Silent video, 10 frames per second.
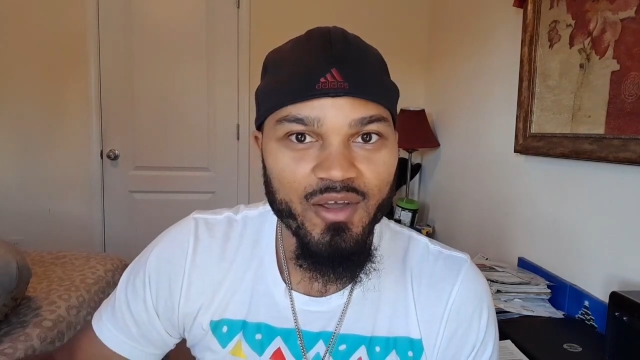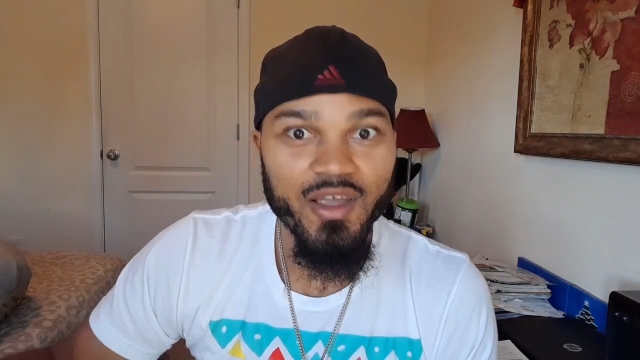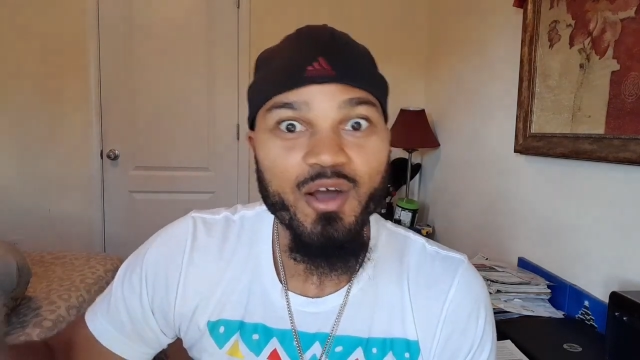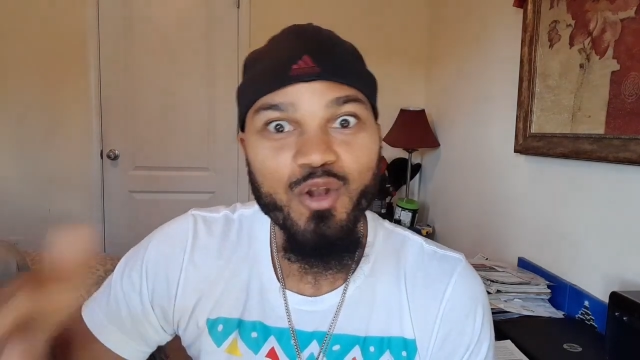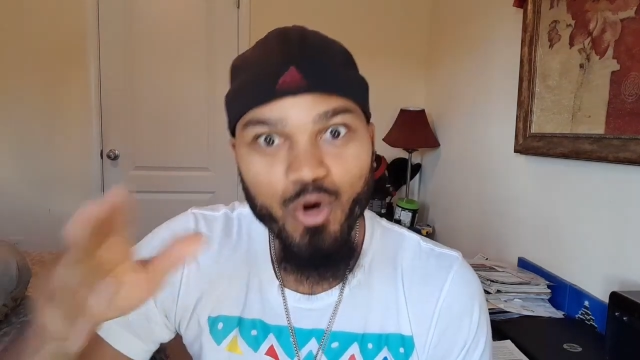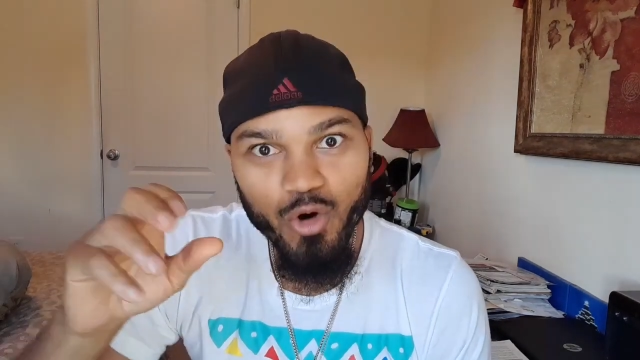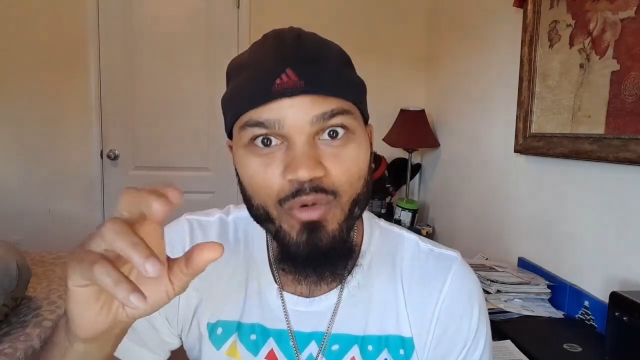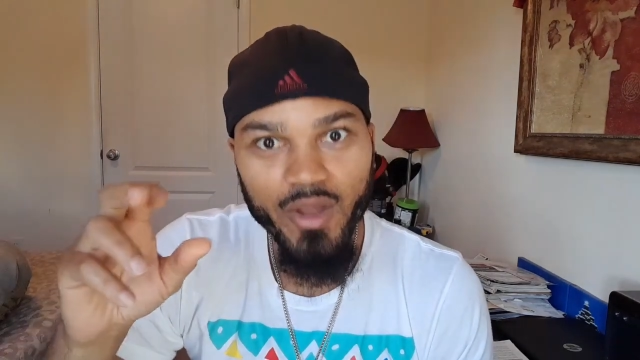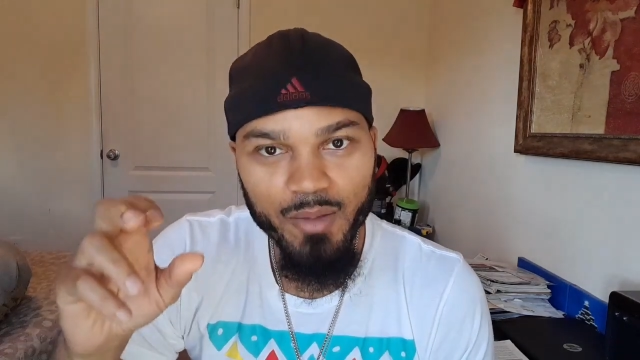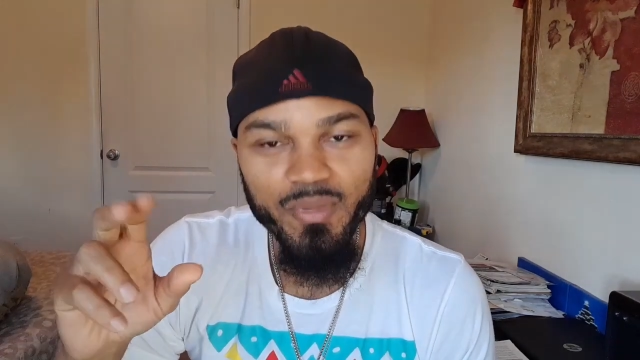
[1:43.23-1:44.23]
and
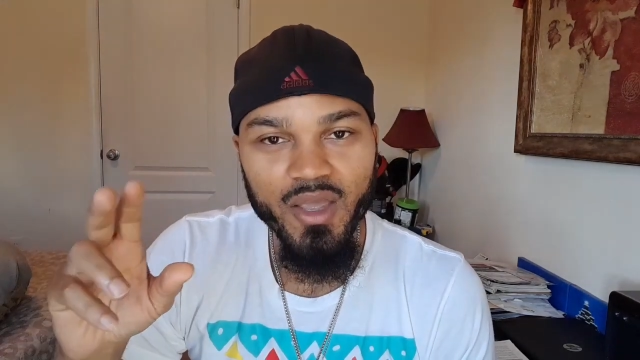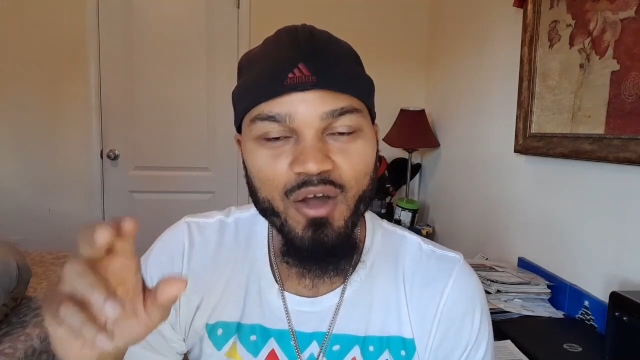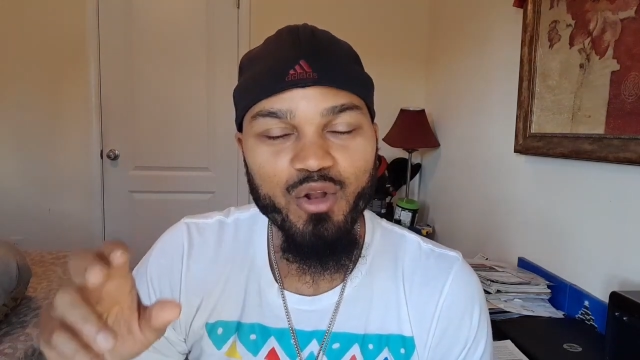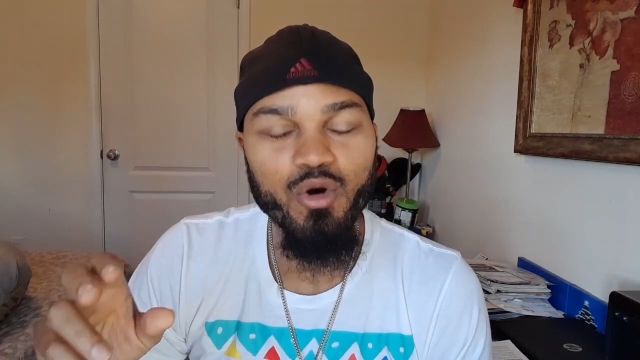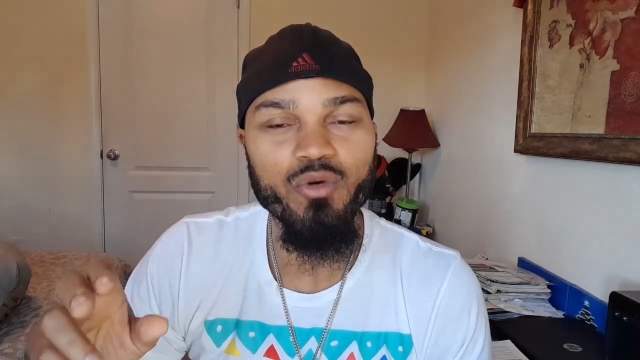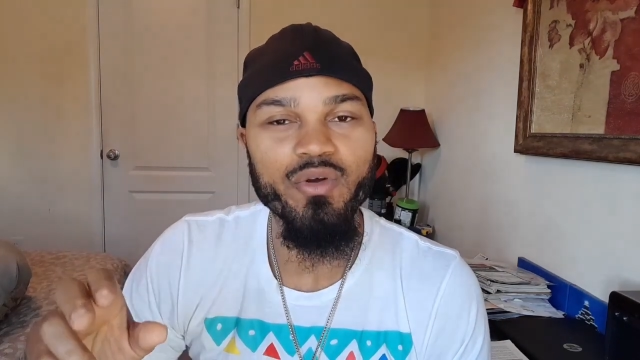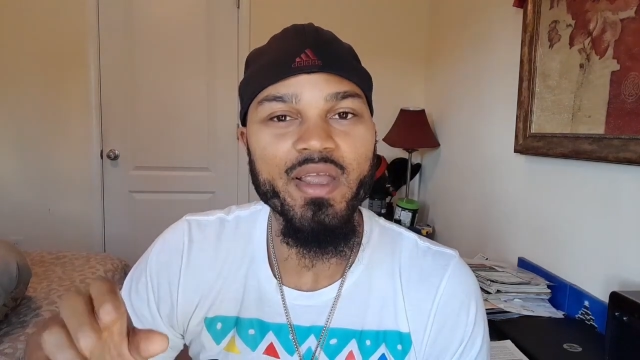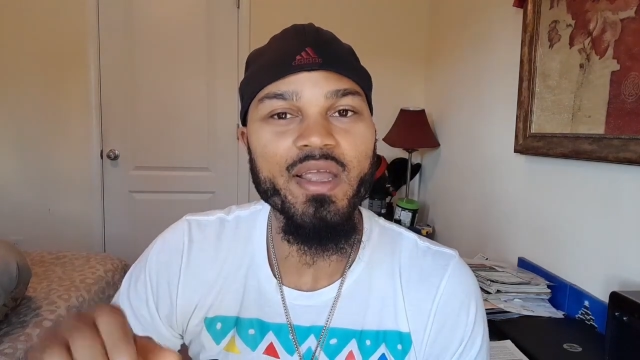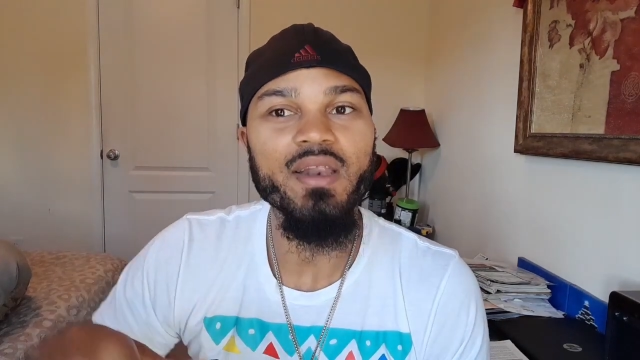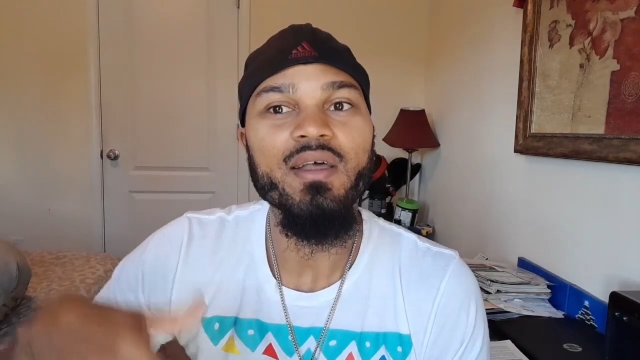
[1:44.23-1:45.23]
chlorine being
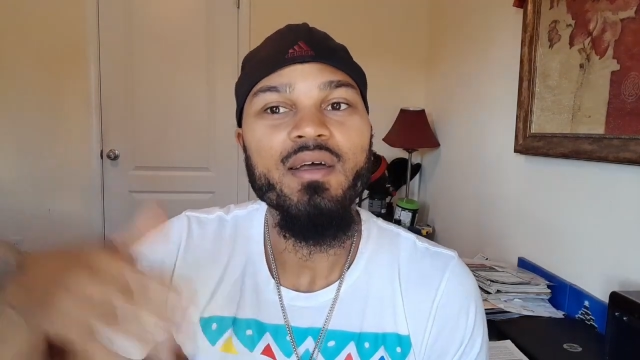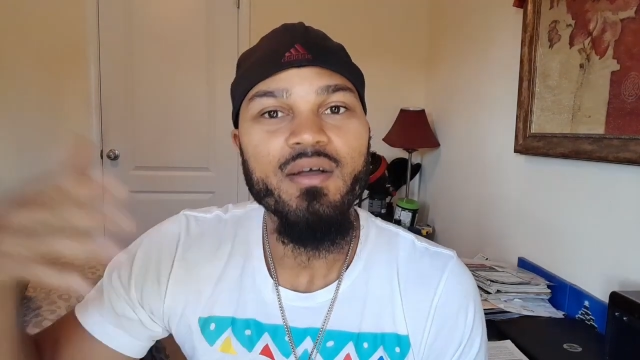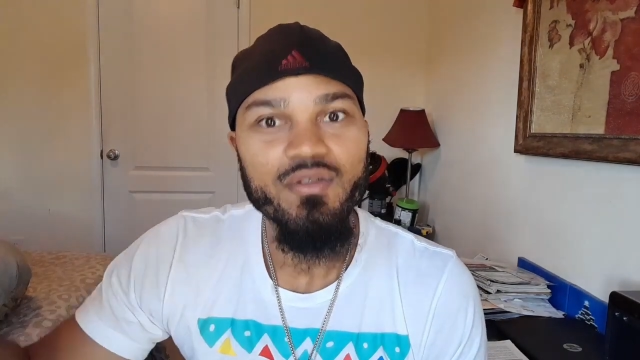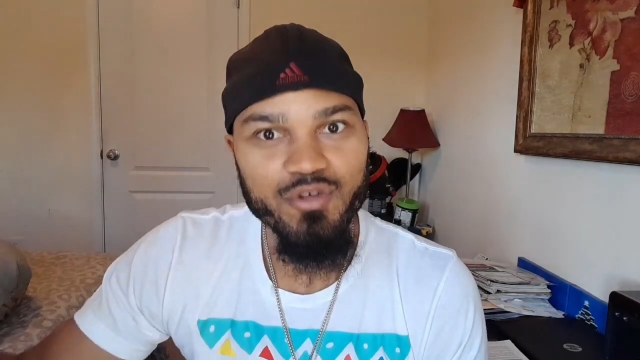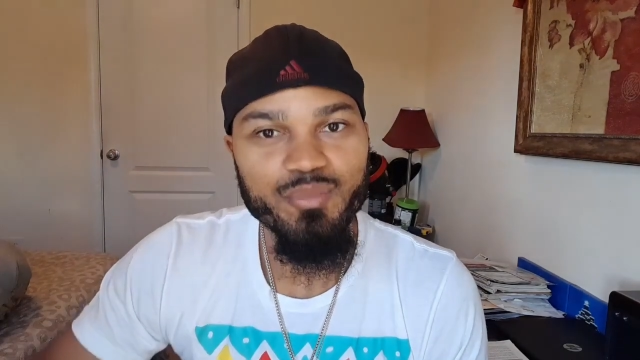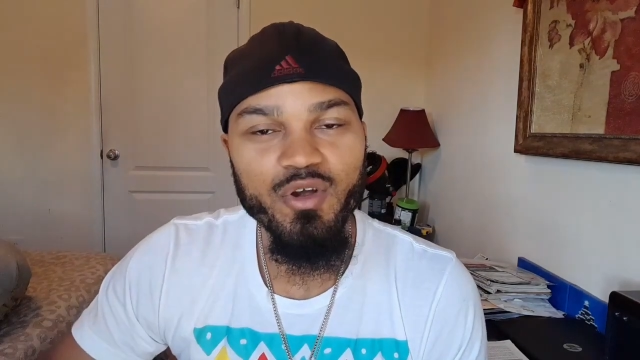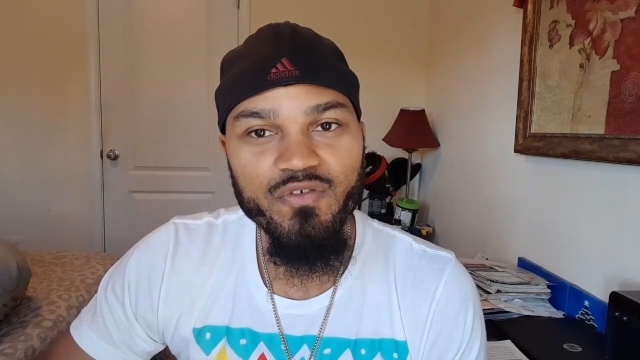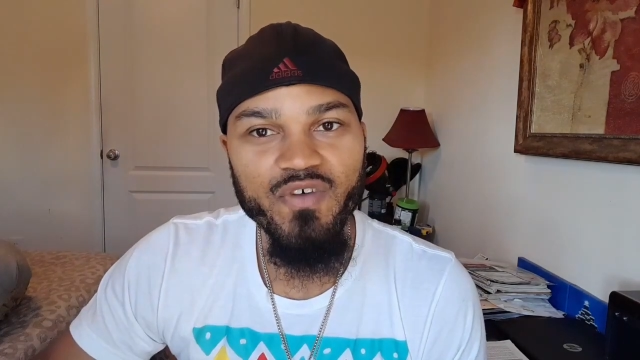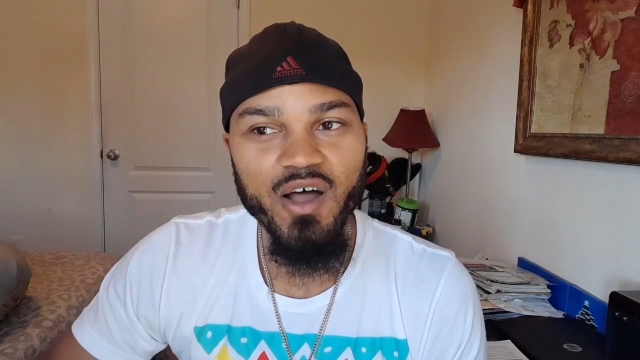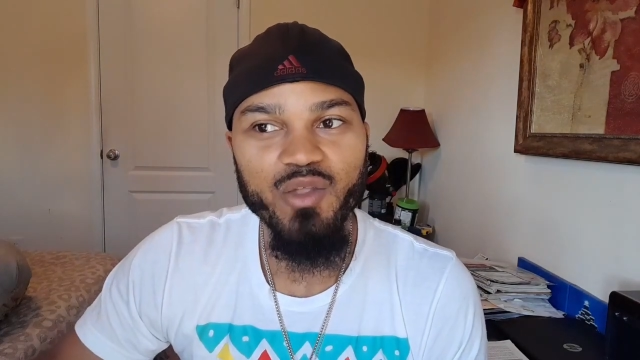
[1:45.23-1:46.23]
chlorine, to
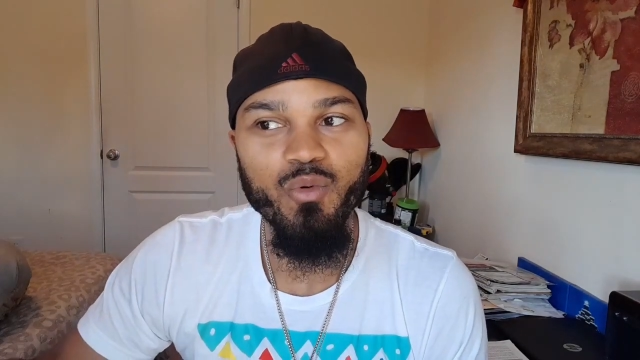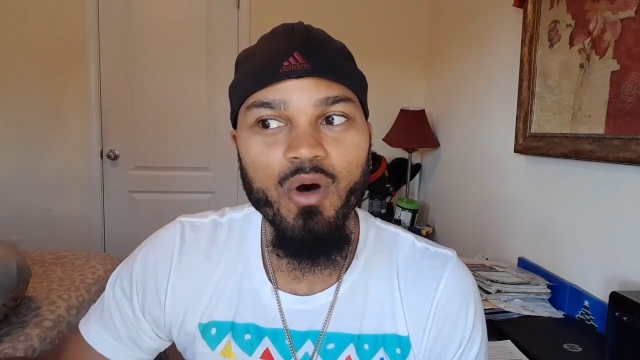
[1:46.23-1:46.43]
purify the